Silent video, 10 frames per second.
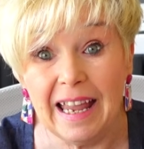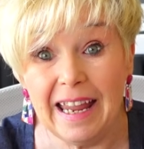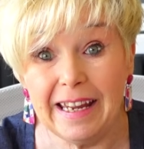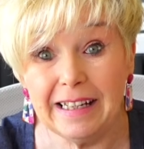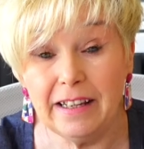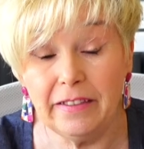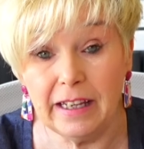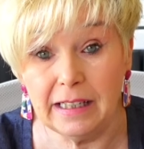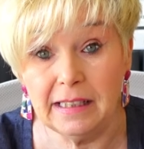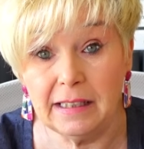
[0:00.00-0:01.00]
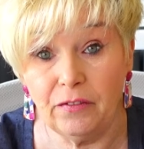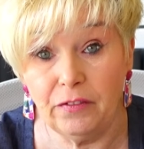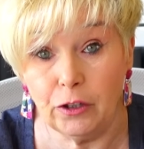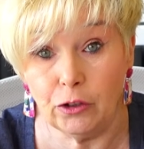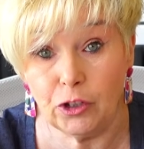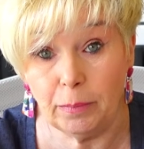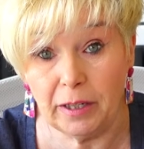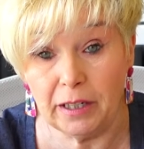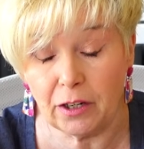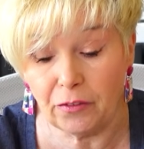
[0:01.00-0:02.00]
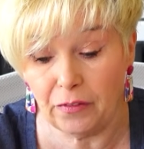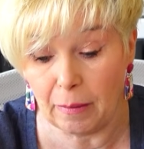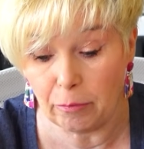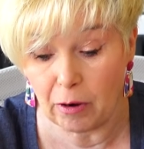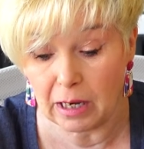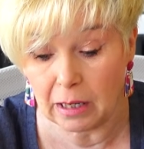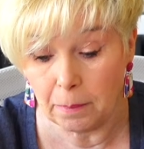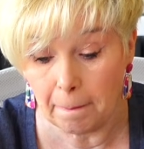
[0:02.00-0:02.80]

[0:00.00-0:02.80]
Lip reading: in this fuchsia pink fabric.